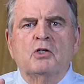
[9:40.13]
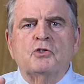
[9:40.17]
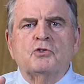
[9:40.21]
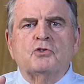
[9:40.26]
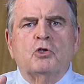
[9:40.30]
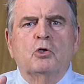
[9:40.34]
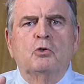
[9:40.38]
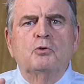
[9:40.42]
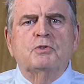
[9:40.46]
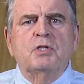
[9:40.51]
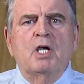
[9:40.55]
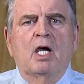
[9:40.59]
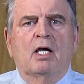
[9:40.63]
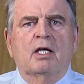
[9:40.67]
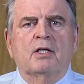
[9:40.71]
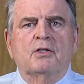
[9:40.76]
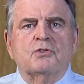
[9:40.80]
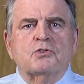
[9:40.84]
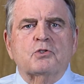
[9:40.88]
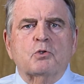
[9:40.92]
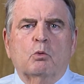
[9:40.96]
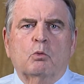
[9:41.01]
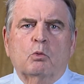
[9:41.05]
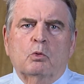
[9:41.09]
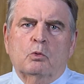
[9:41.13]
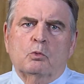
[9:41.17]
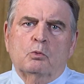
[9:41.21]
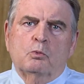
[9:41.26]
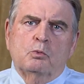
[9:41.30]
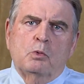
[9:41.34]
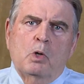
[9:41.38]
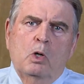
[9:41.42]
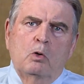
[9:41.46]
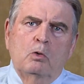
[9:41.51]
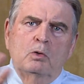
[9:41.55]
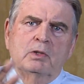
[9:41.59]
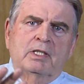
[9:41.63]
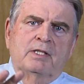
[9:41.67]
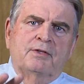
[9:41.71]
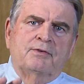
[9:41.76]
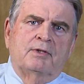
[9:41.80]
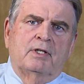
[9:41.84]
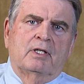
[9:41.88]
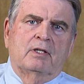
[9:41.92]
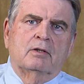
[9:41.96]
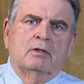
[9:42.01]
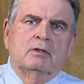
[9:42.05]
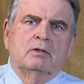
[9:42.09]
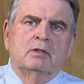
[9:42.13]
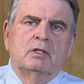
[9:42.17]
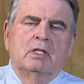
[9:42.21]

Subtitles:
2 tons were rolled in there.